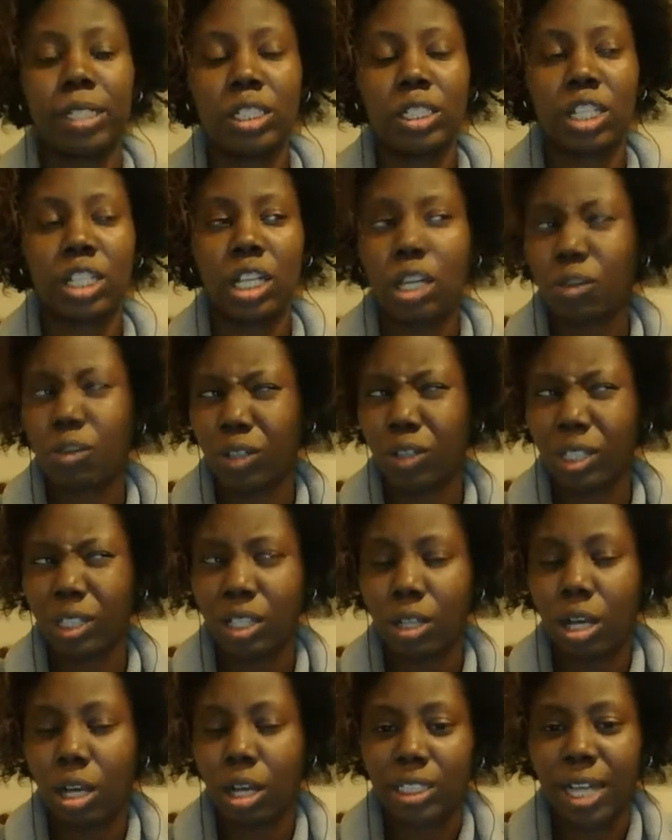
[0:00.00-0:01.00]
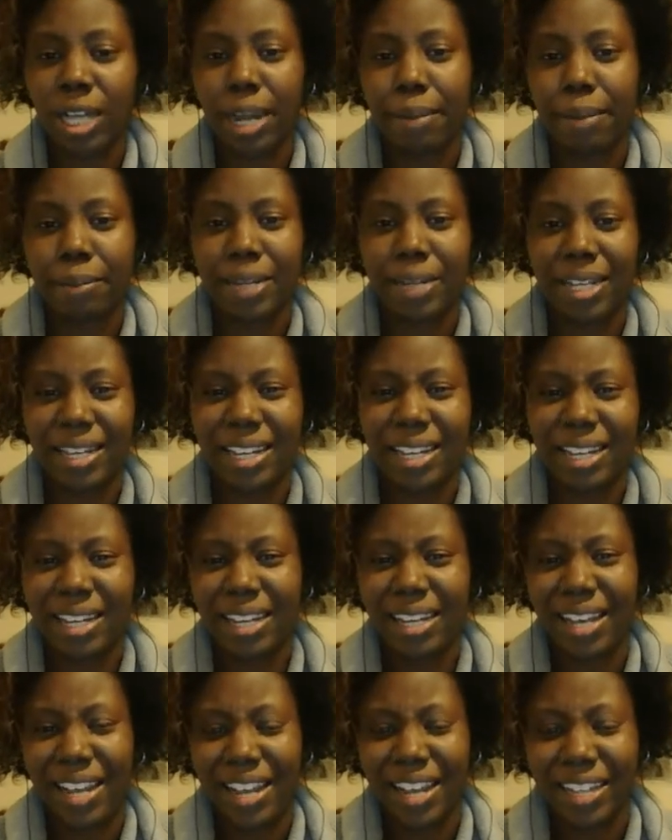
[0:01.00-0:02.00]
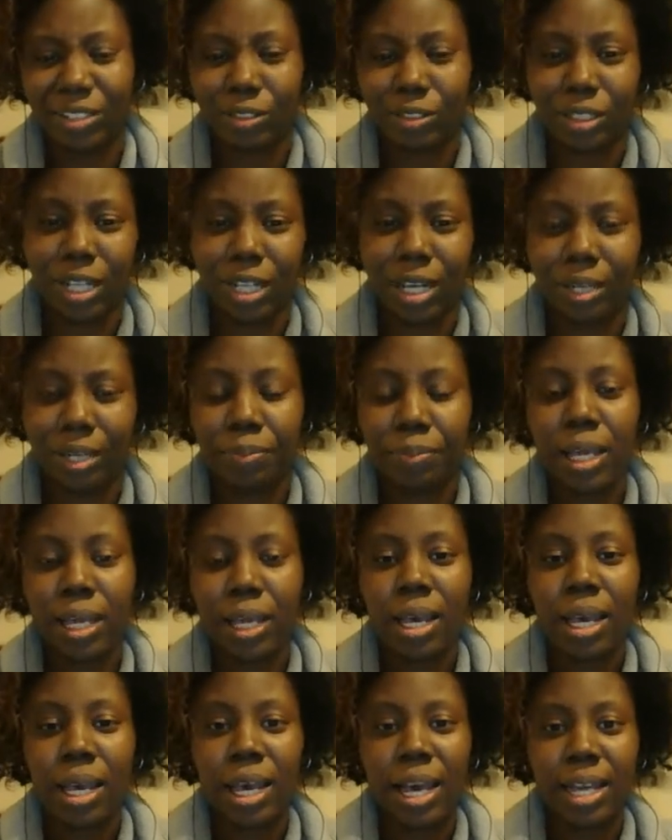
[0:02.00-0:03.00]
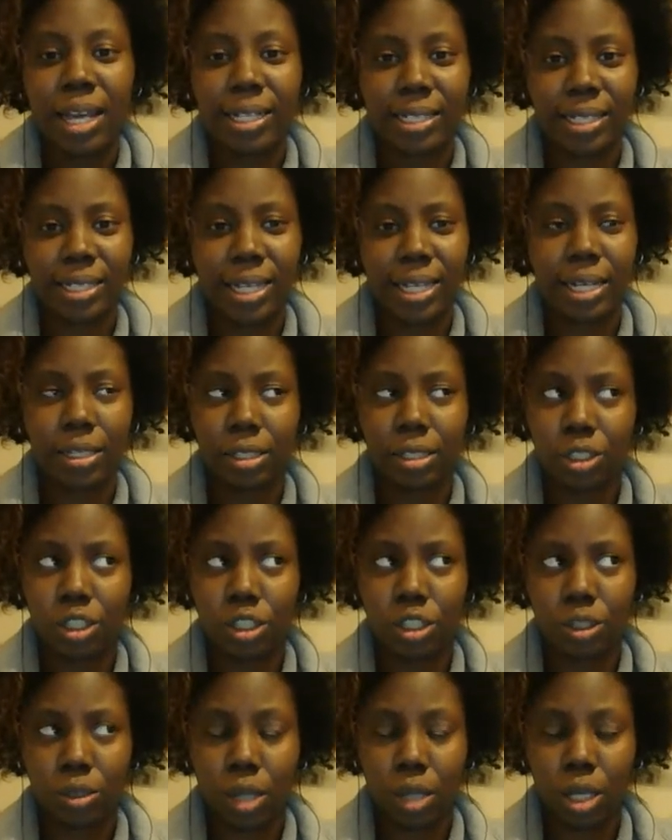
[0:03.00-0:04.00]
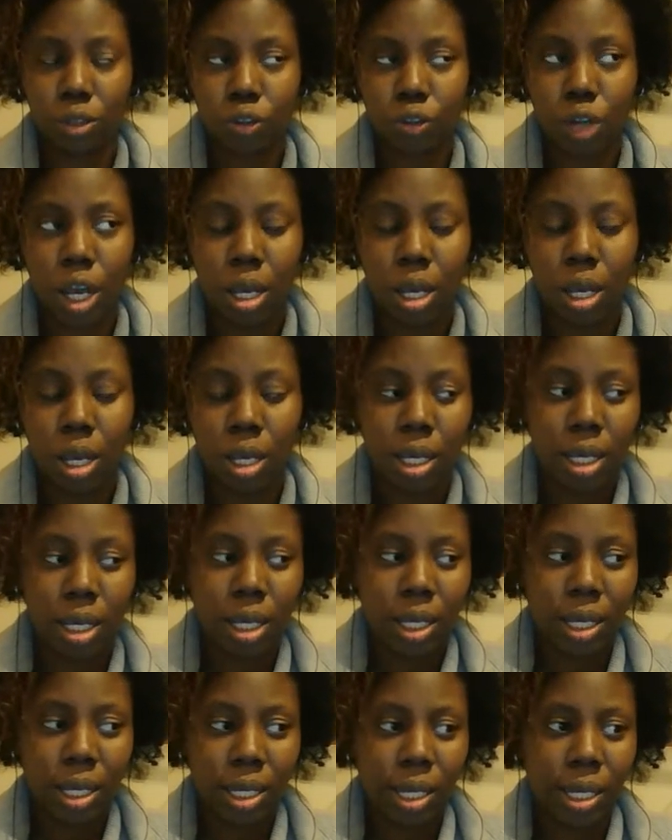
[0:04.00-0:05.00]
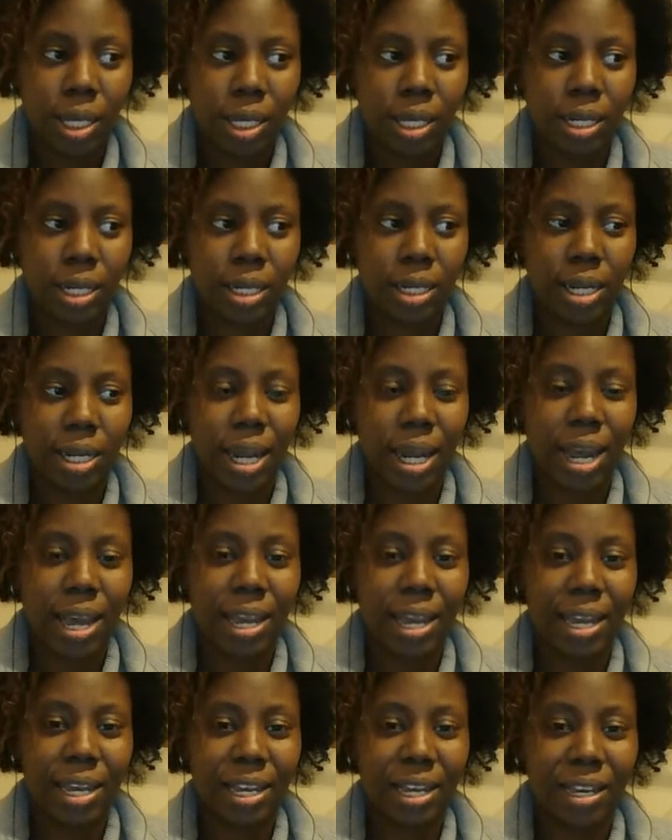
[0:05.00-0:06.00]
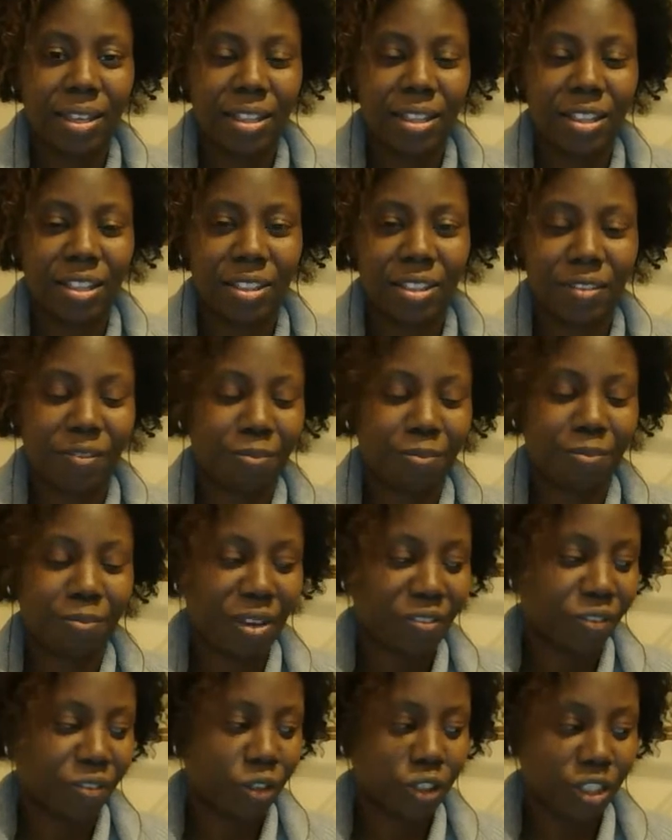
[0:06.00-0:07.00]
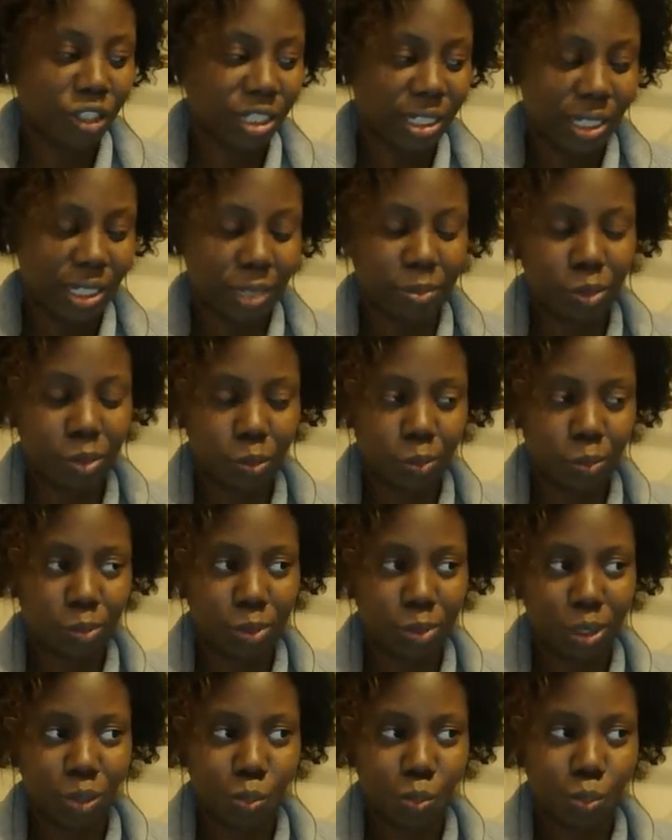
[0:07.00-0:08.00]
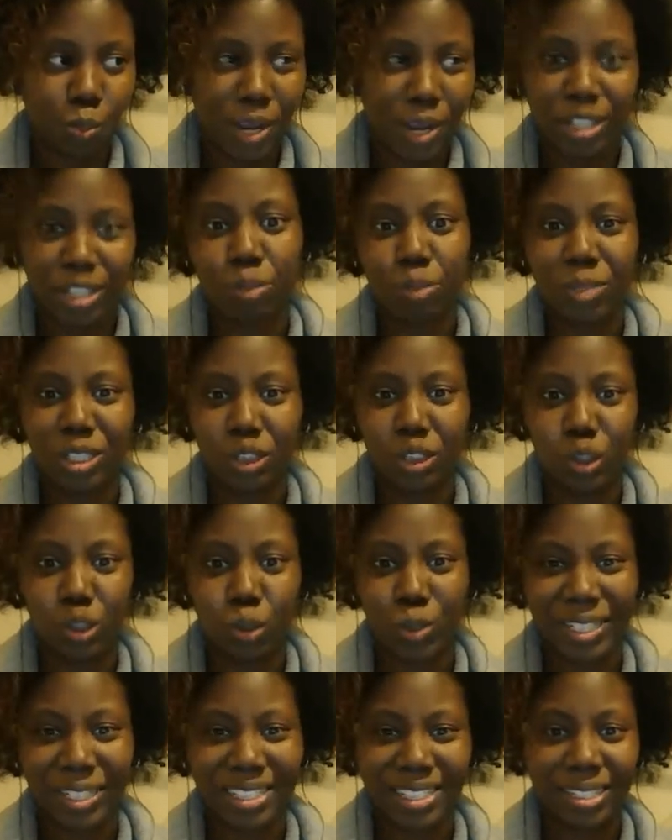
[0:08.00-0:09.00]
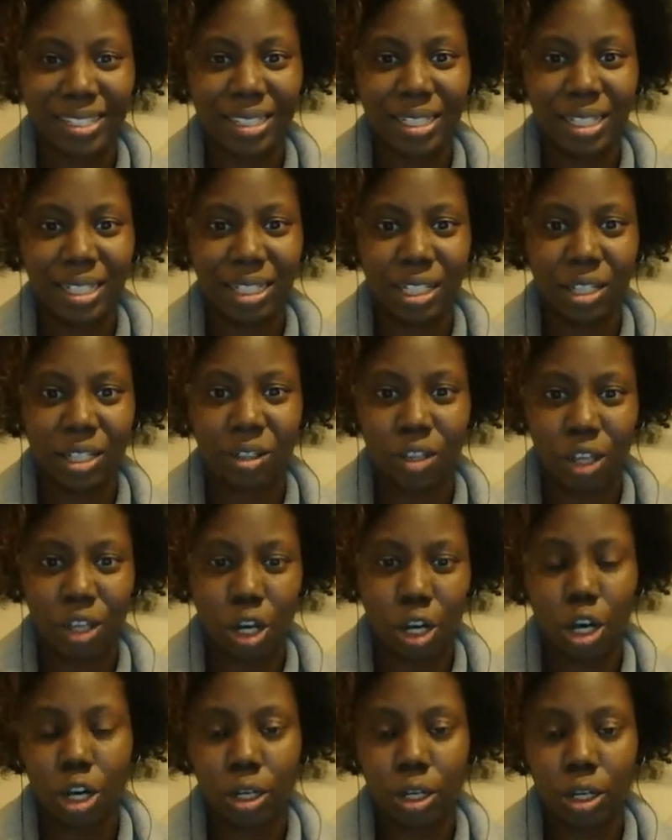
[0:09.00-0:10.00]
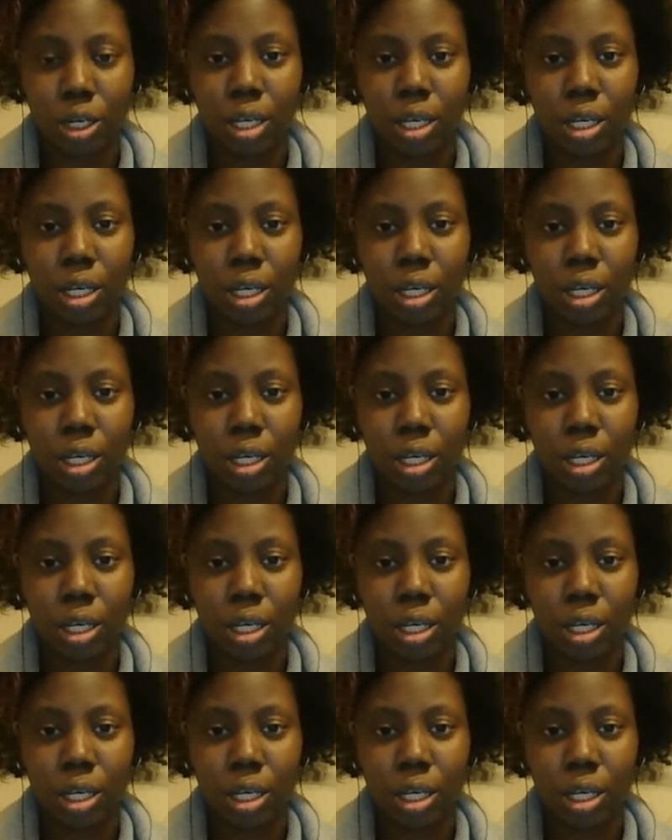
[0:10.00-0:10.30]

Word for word: took a really long time to get a handle on. I decided to do long draw, and my first attempts put way too much twist in the yarn